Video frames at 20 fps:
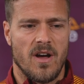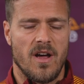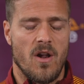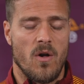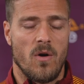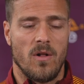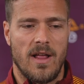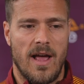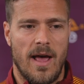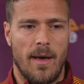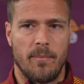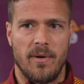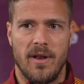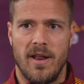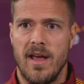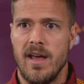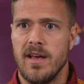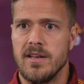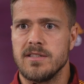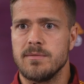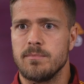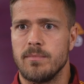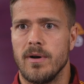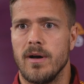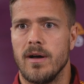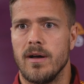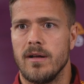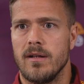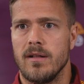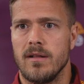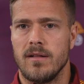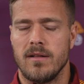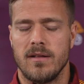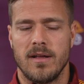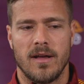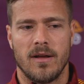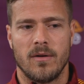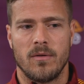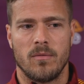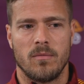all happy days, but
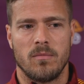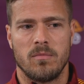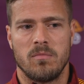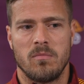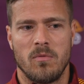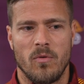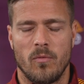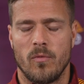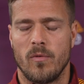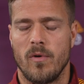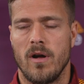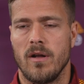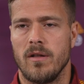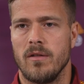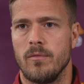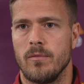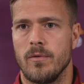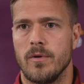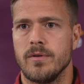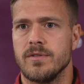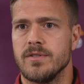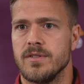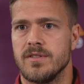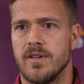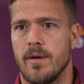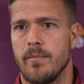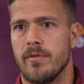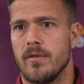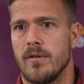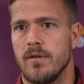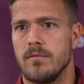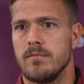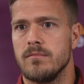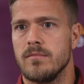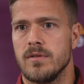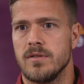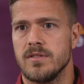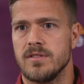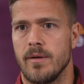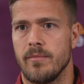like we're on the route to
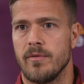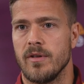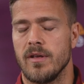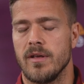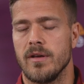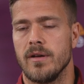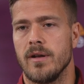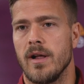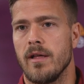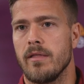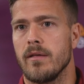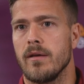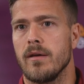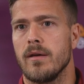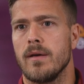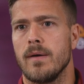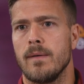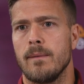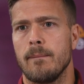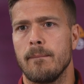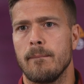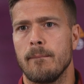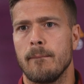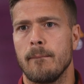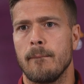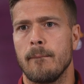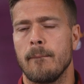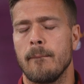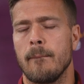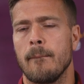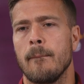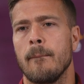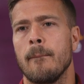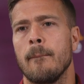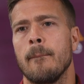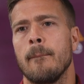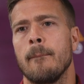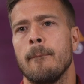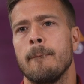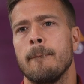something good, I think. Talk about that
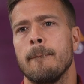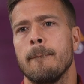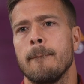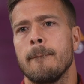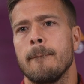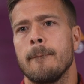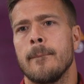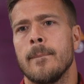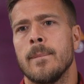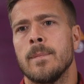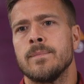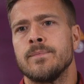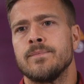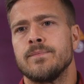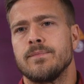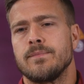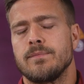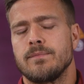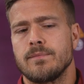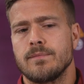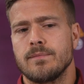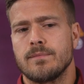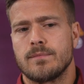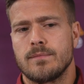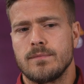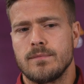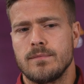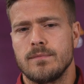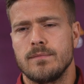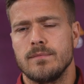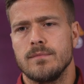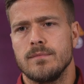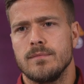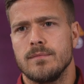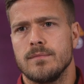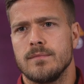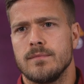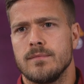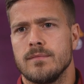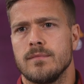energy. Since the manager's come
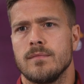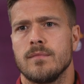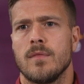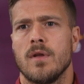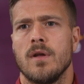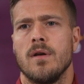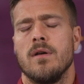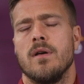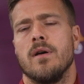in, obviously